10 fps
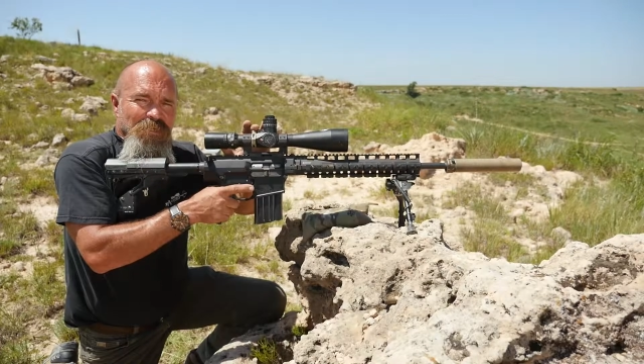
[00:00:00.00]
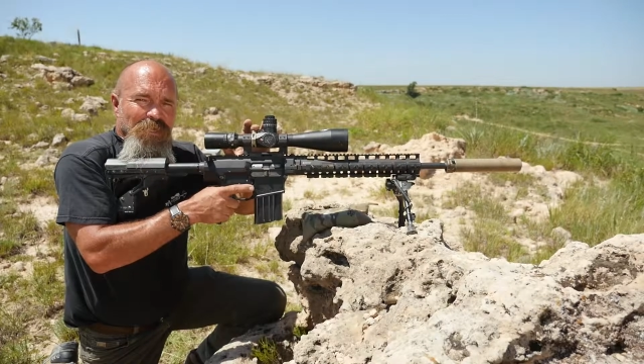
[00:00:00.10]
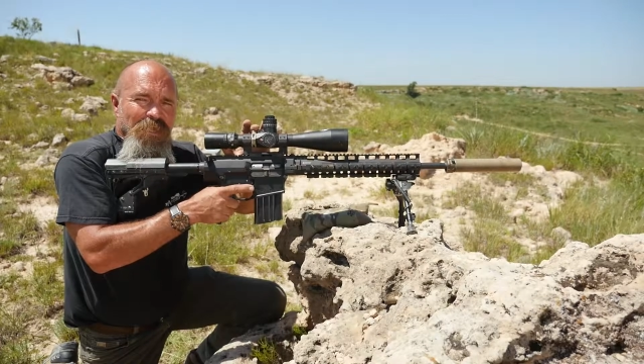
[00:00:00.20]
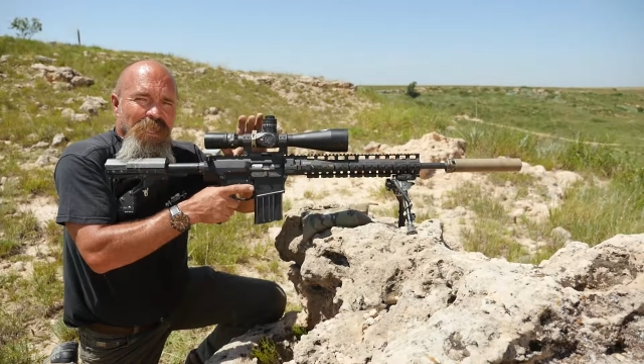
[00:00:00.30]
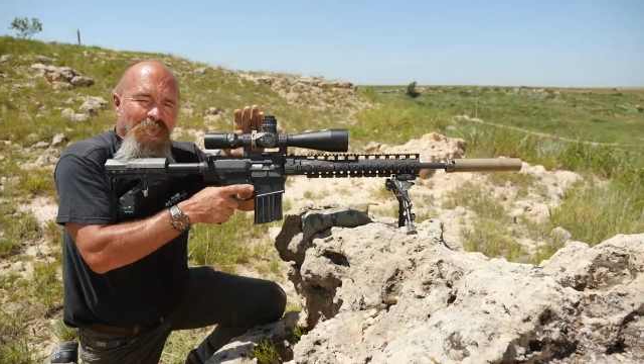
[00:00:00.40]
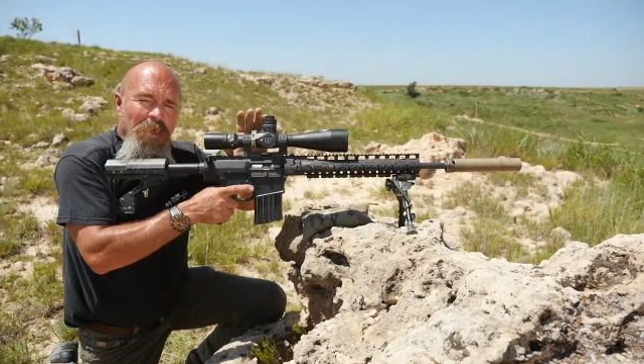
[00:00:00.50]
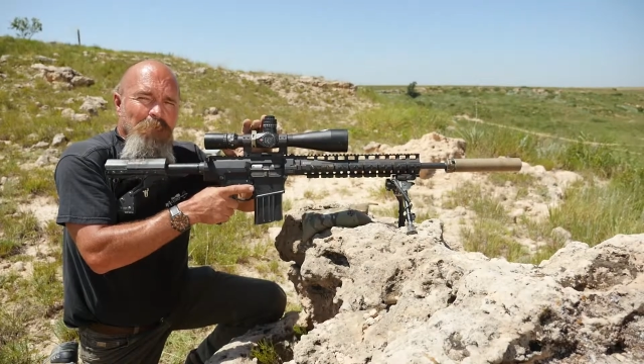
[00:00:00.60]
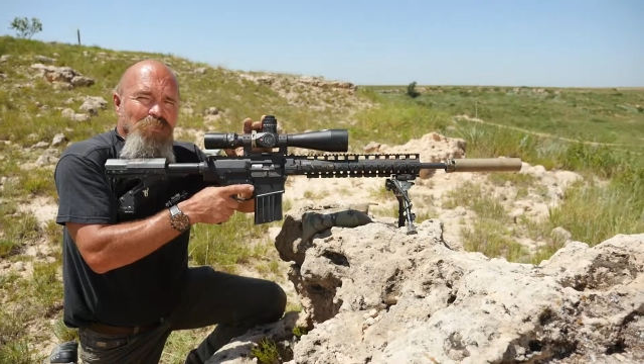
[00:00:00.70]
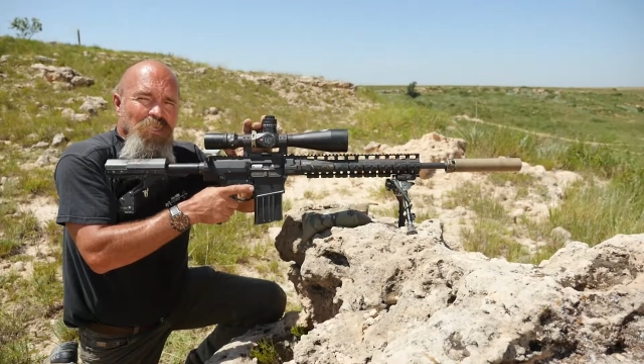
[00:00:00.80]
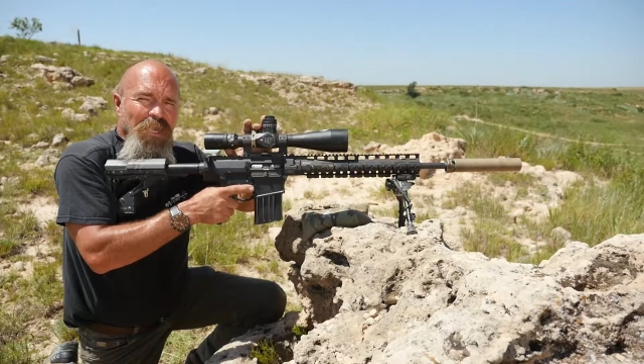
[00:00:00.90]
see how
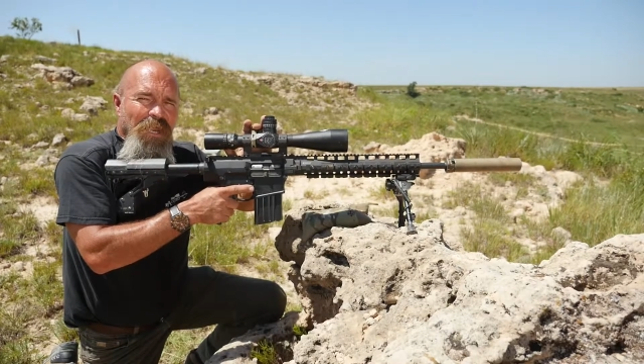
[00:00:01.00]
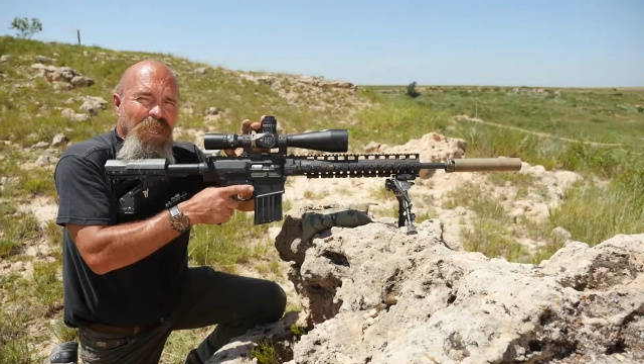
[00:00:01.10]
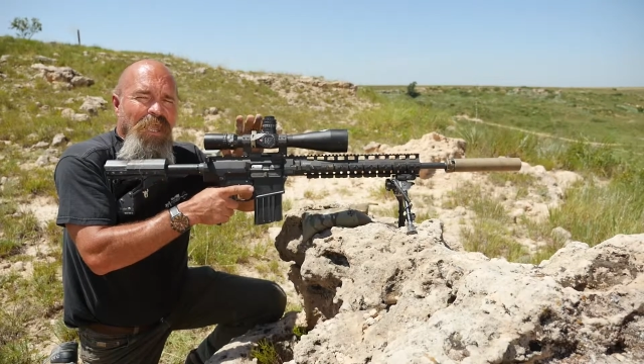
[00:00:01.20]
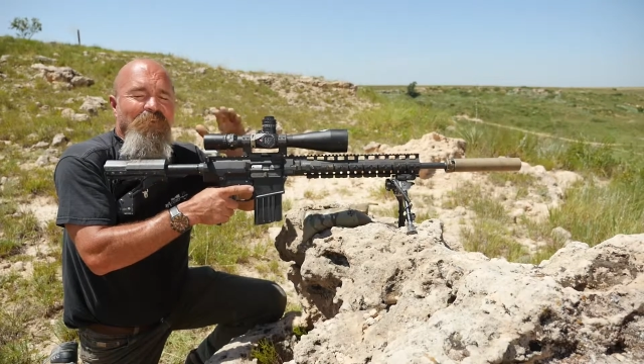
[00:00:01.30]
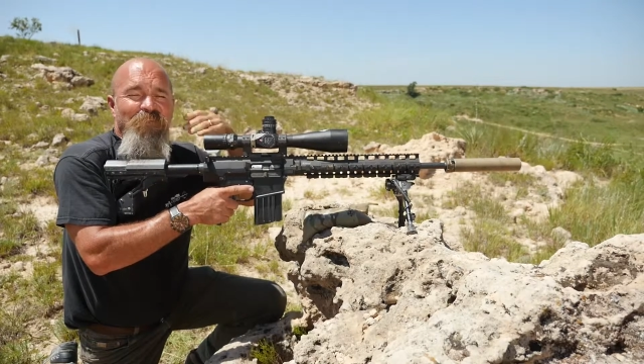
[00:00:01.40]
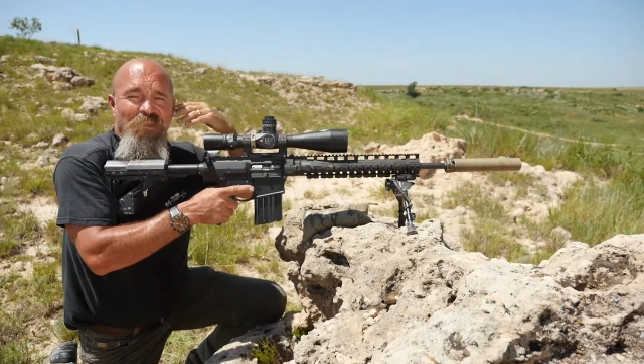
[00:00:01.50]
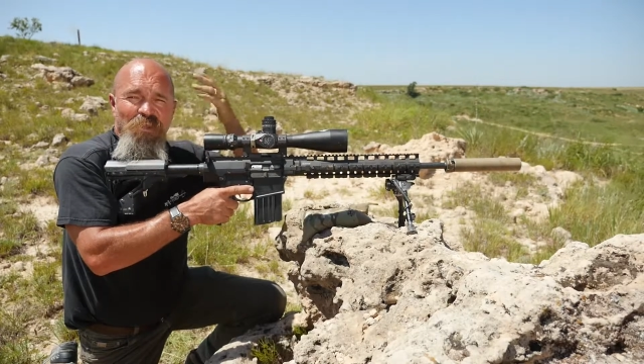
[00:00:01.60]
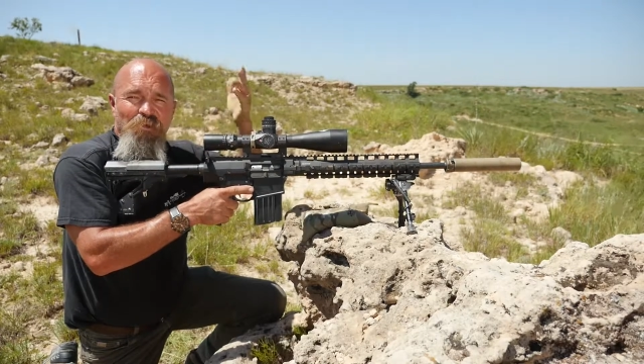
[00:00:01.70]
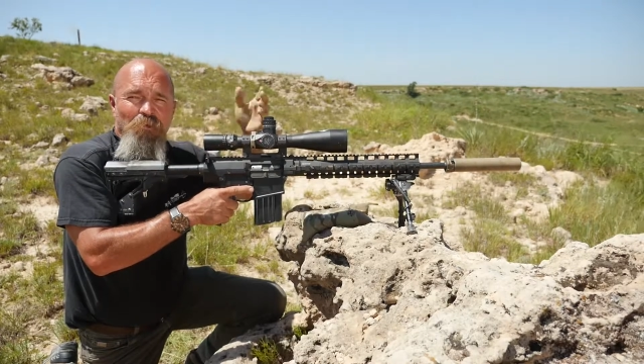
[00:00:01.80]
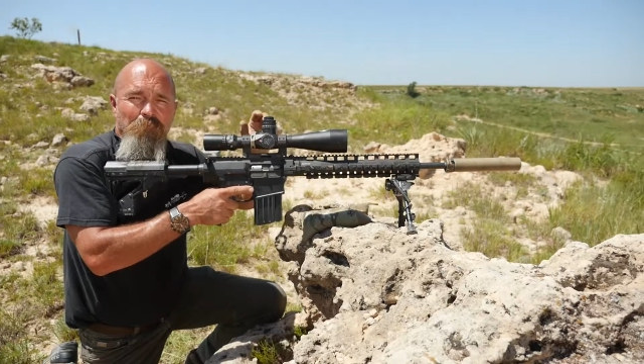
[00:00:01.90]
much can I have and
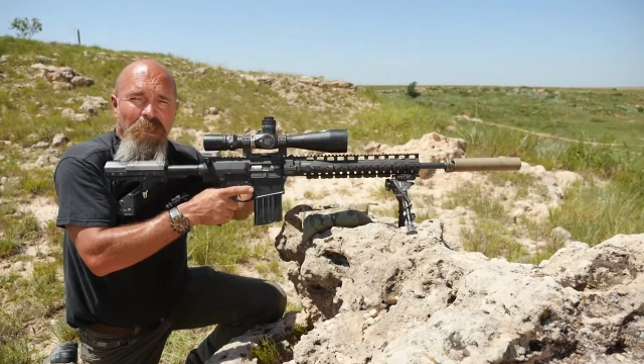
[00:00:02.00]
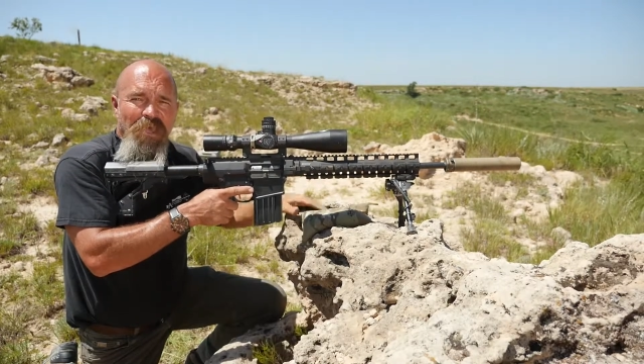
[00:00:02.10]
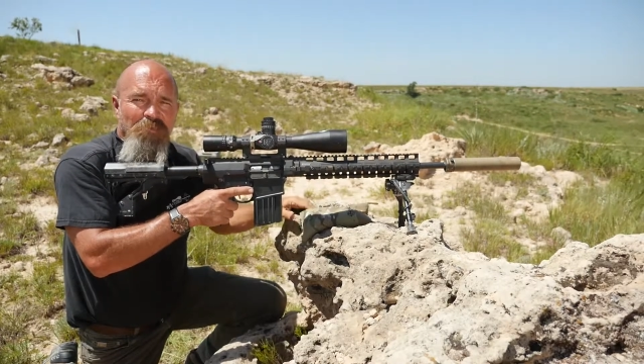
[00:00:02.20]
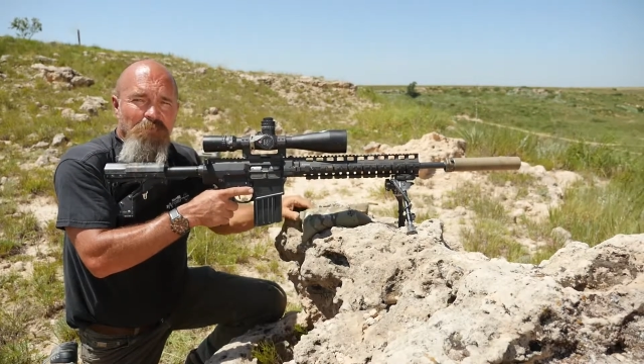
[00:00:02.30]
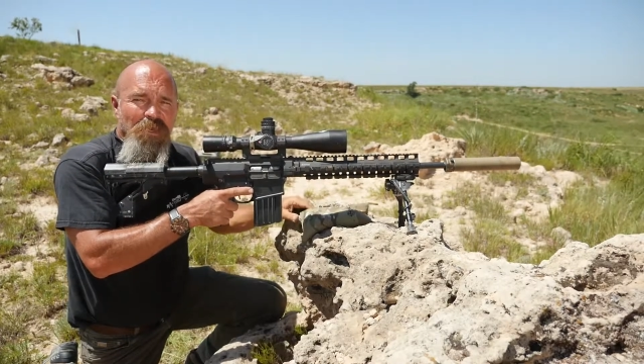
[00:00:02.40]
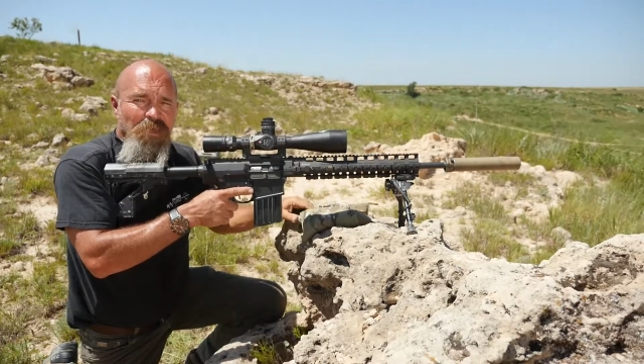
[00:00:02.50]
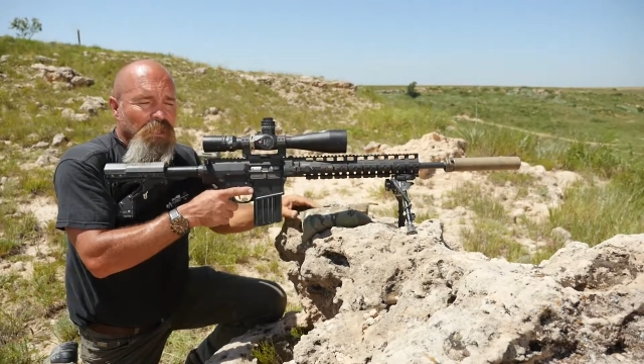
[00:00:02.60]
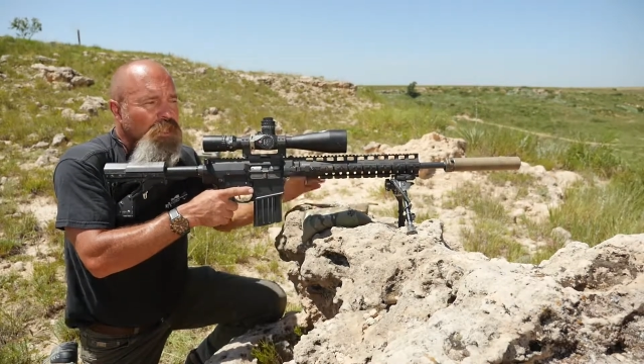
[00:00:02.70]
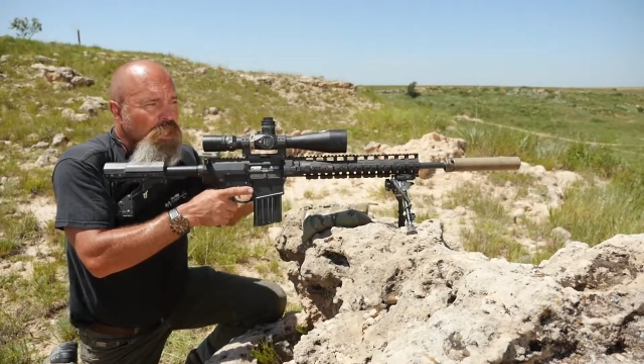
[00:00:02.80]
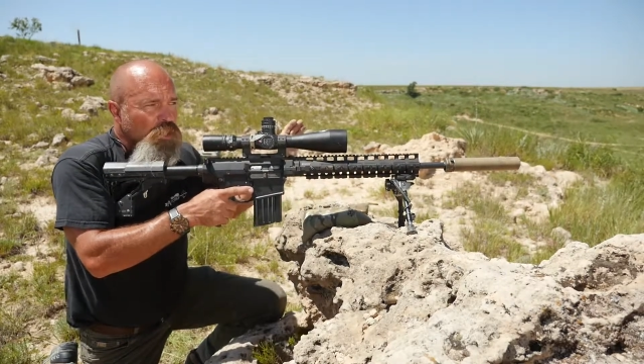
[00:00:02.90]
then do the math
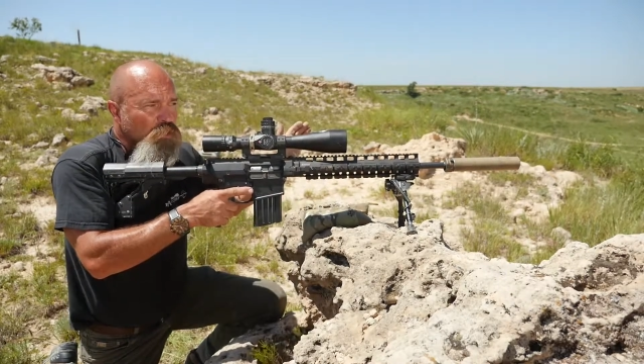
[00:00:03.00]
mentally.